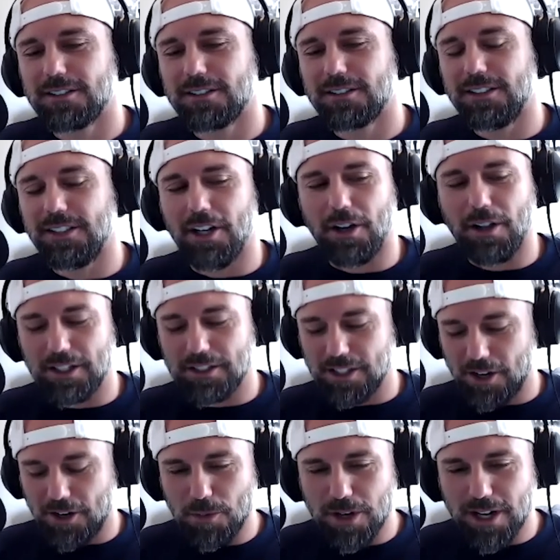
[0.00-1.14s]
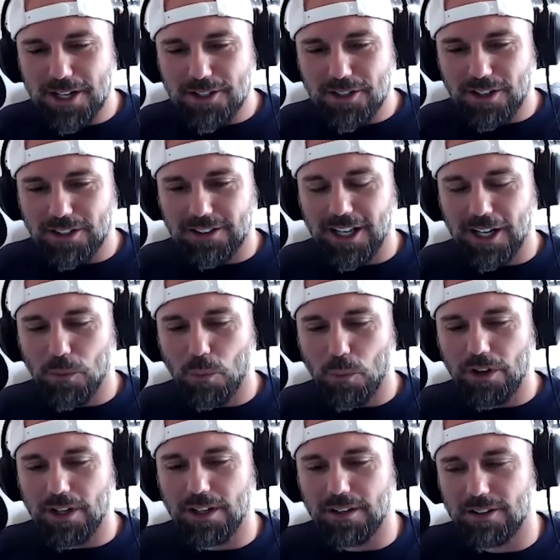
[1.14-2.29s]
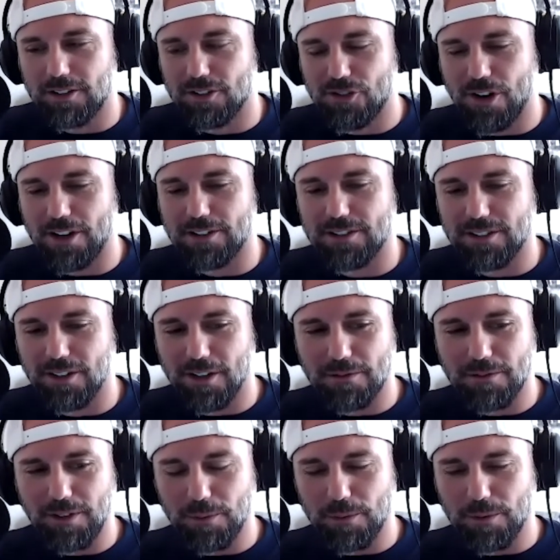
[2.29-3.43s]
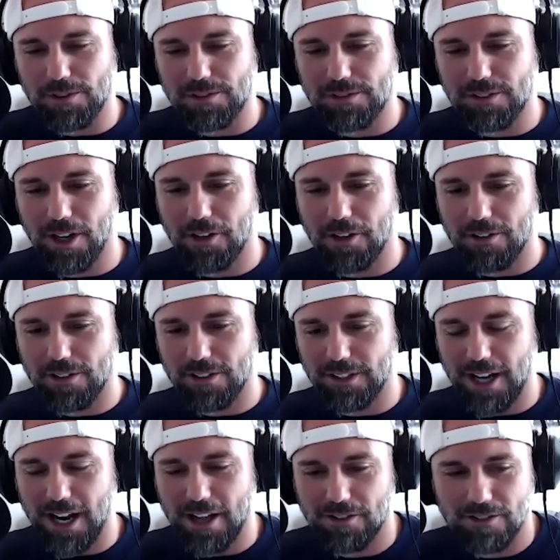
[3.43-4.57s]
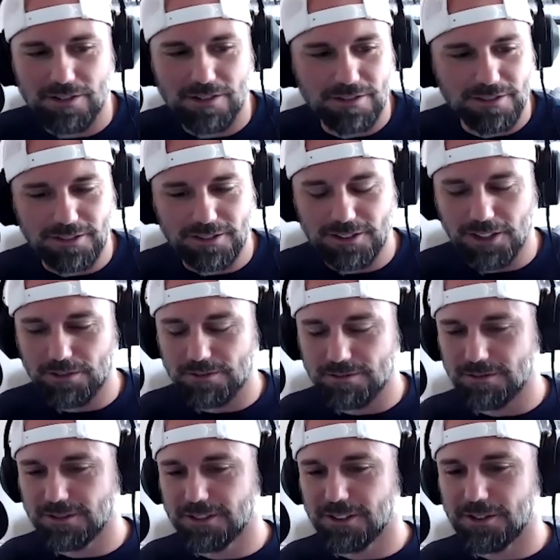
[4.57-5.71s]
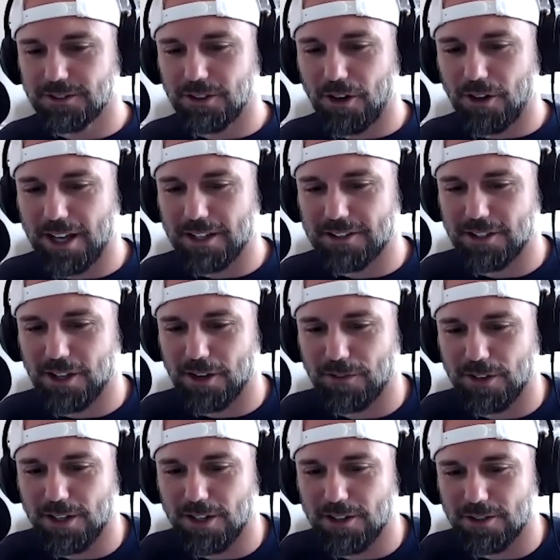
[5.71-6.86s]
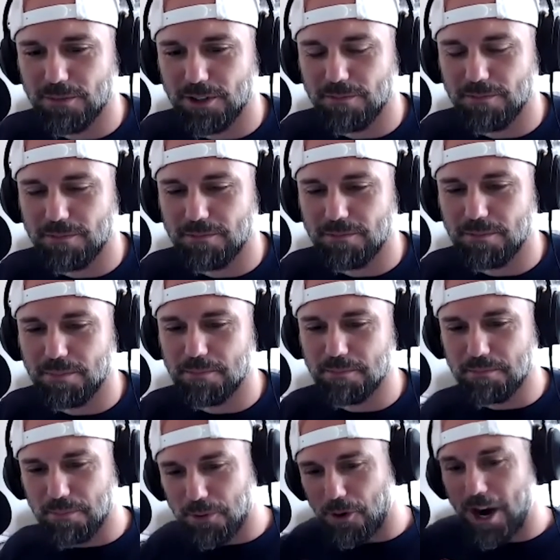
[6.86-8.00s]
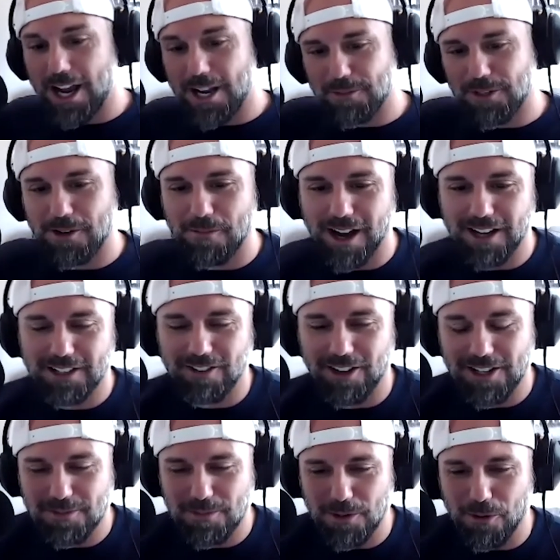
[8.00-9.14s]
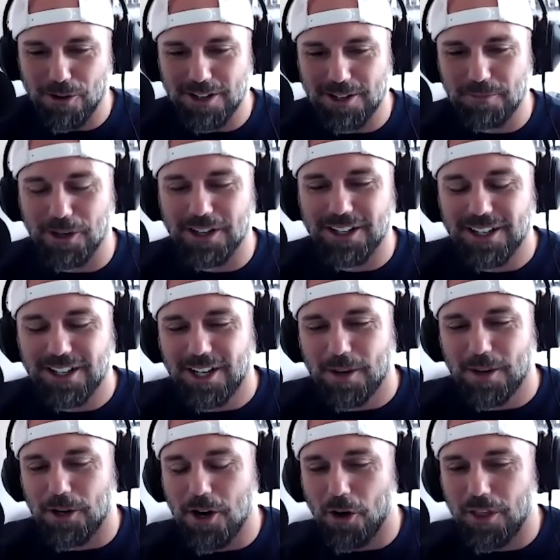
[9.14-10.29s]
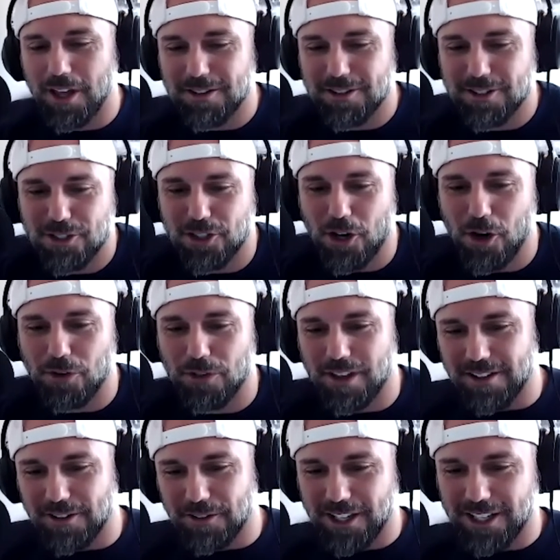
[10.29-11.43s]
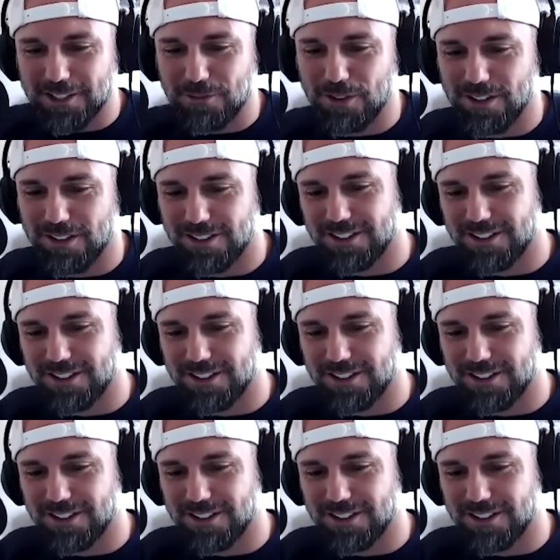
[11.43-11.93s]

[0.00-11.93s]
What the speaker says: that's in our human nature to kind of worry and stress. We're hunter and gatherers, all that stuff for years, and we were primed in our mind, right, to be worrying. But no, that the show, thanks for the